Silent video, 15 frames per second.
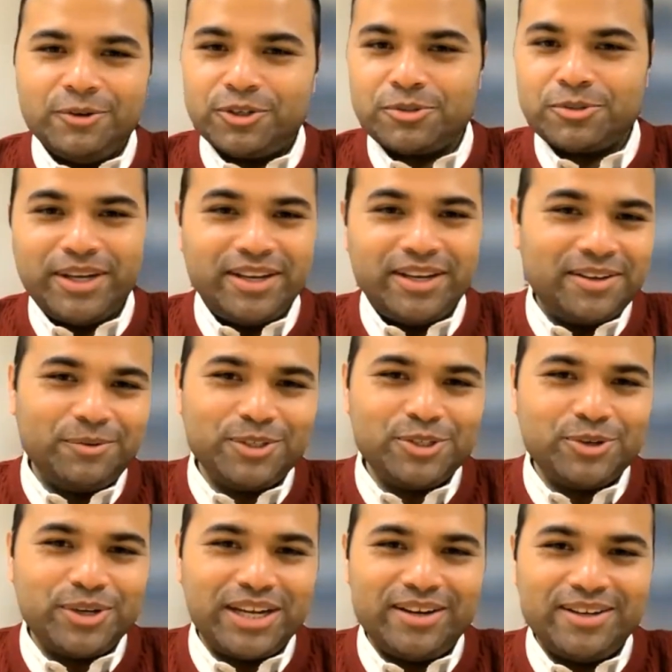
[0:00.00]
Trust me,
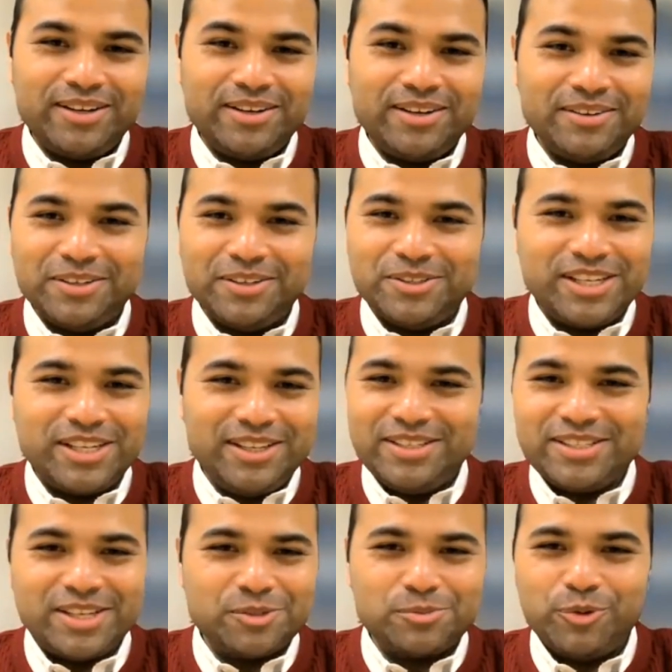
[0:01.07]
once you get in, you see
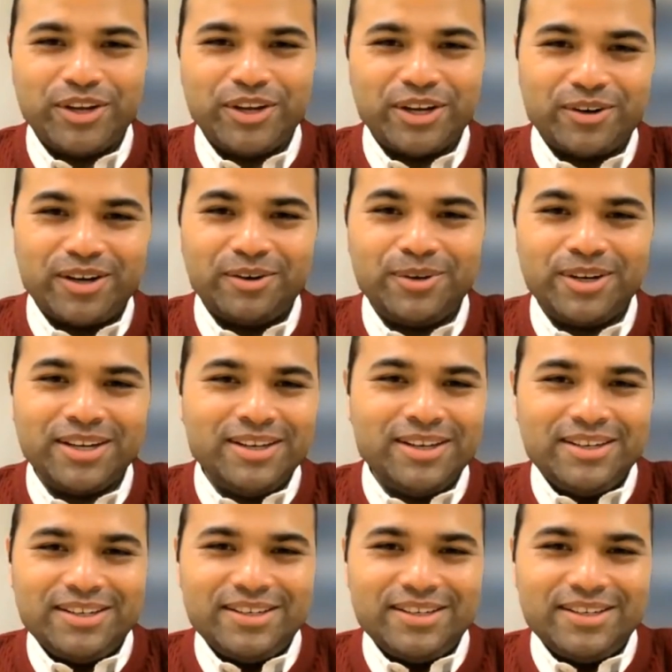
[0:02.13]
these things moving around.